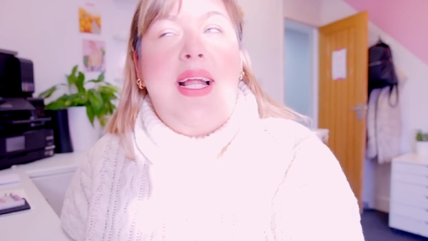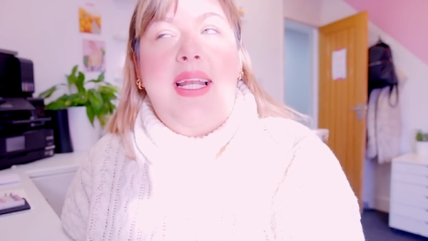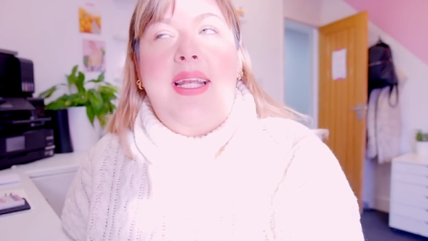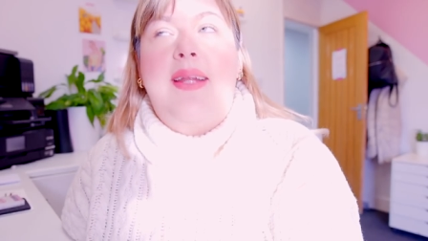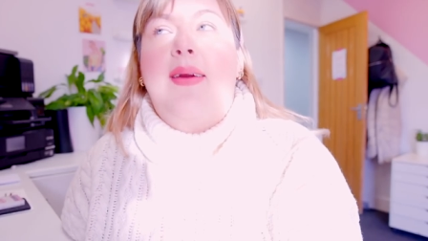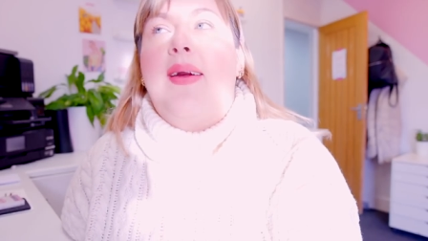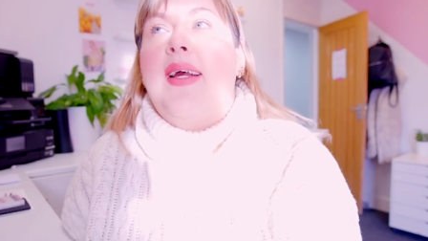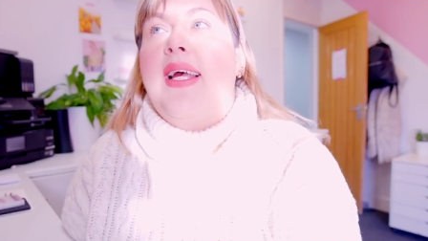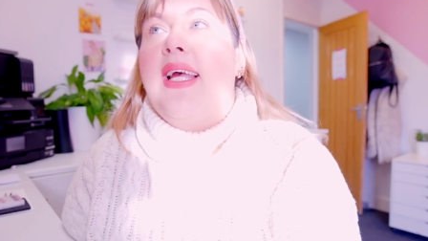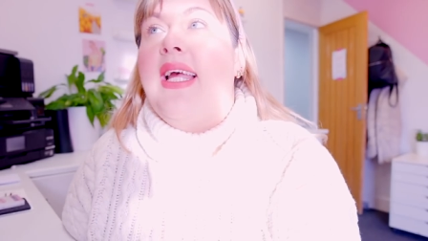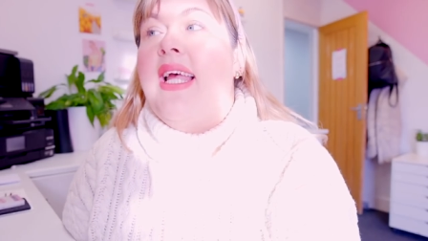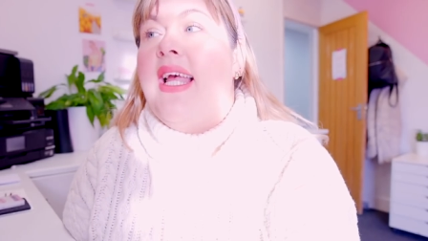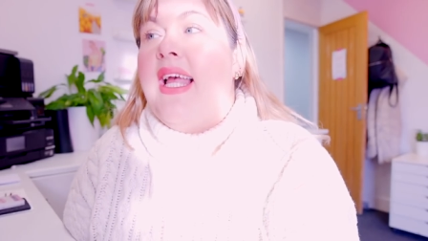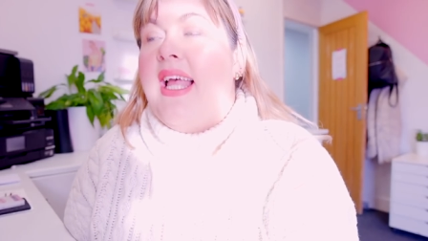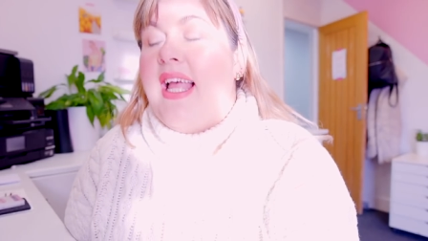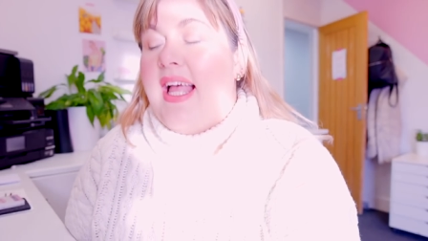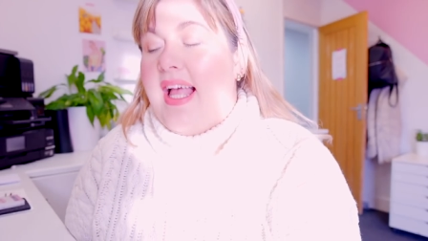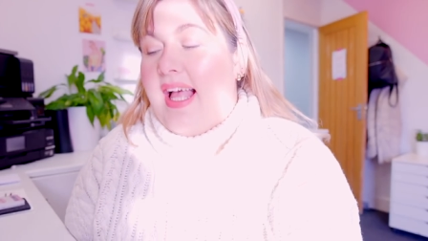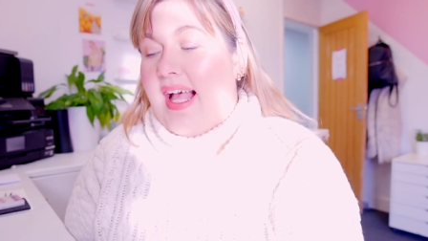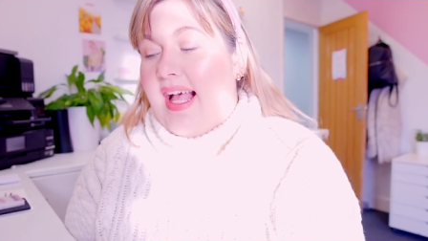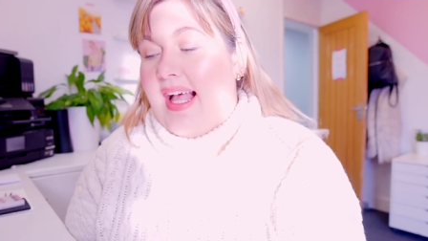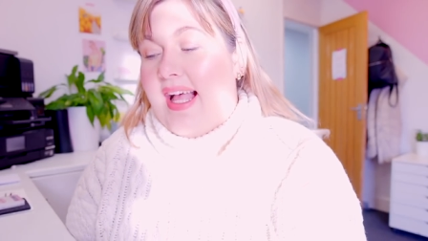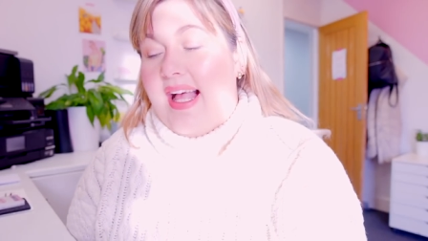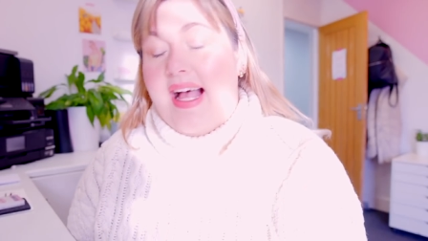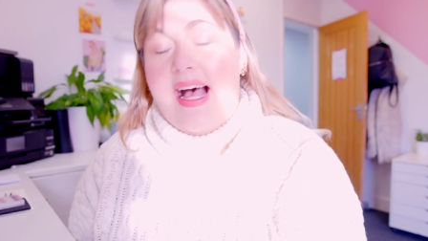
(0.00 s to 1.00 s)
Anyway,
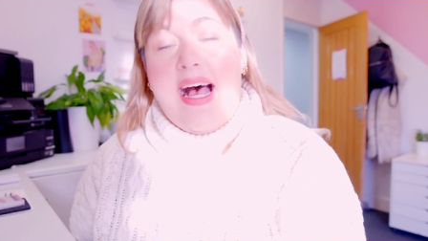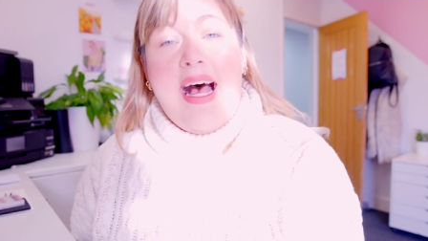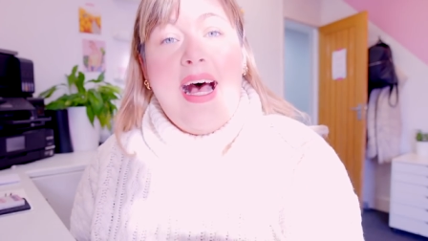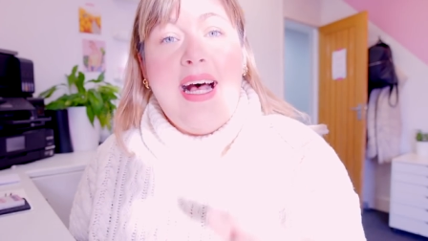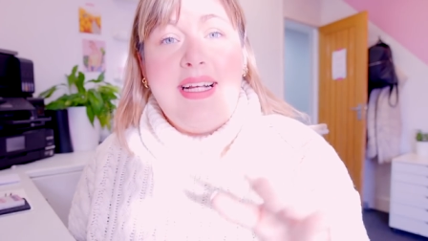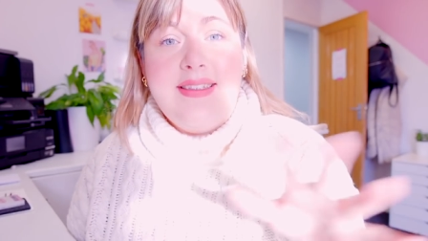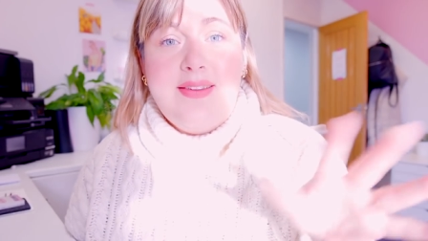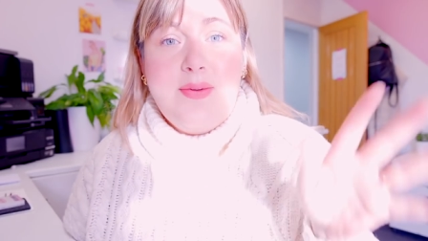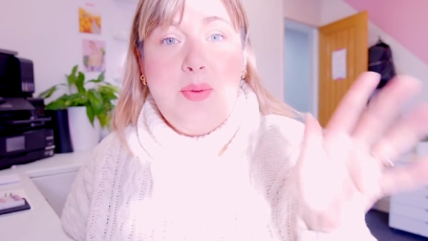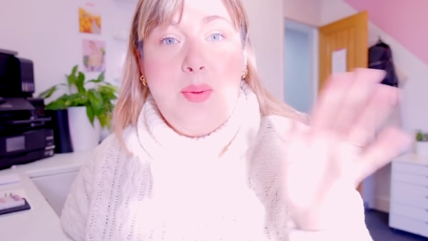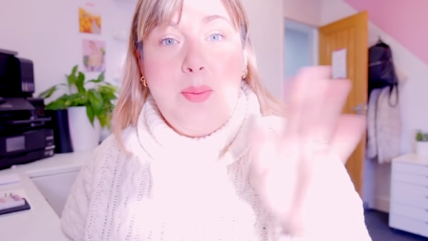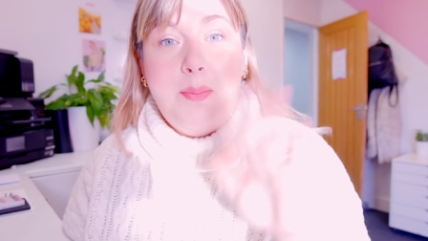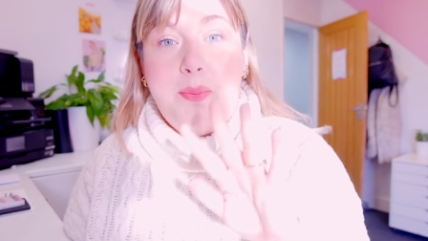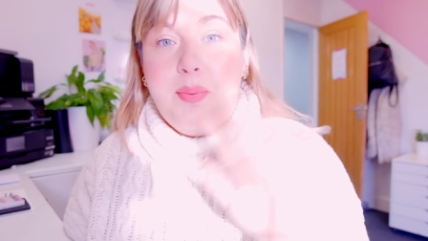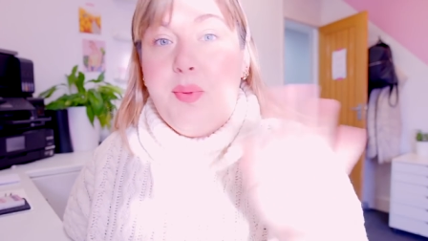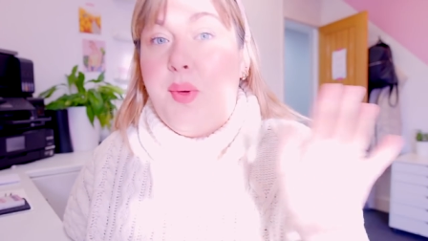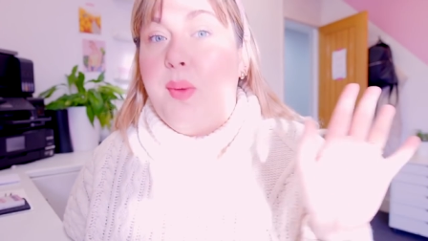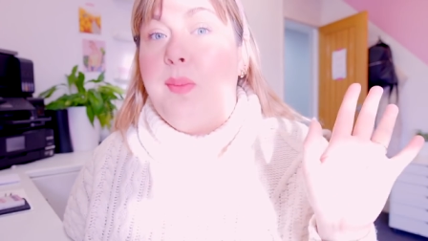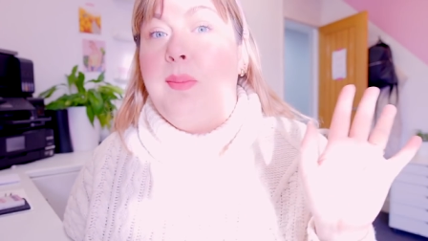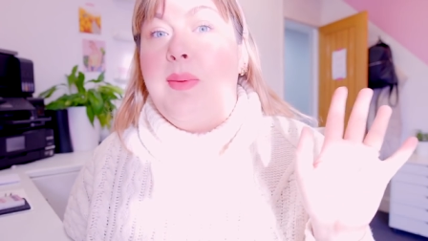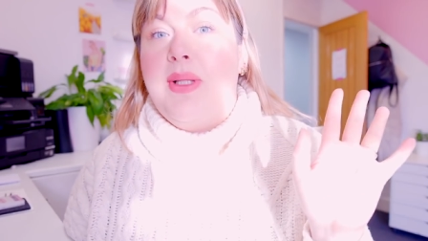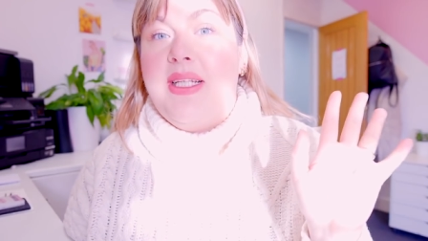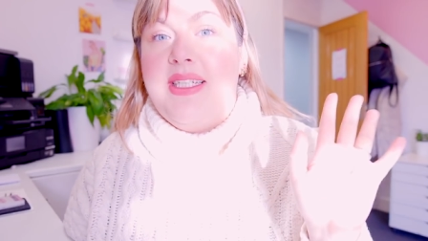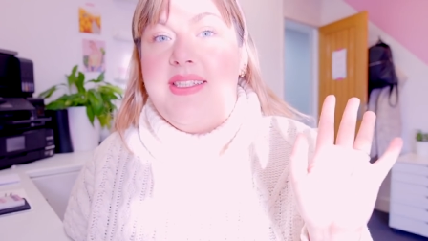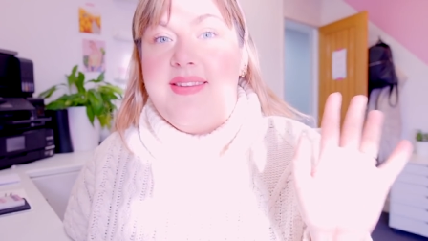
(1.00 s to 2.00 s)
uh, I had to
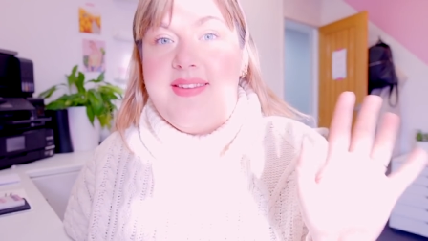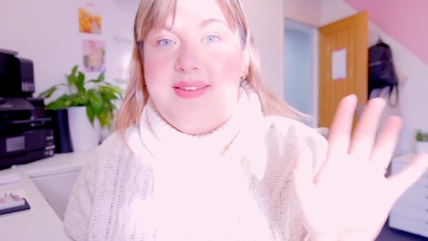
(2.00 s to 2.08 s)
abruptly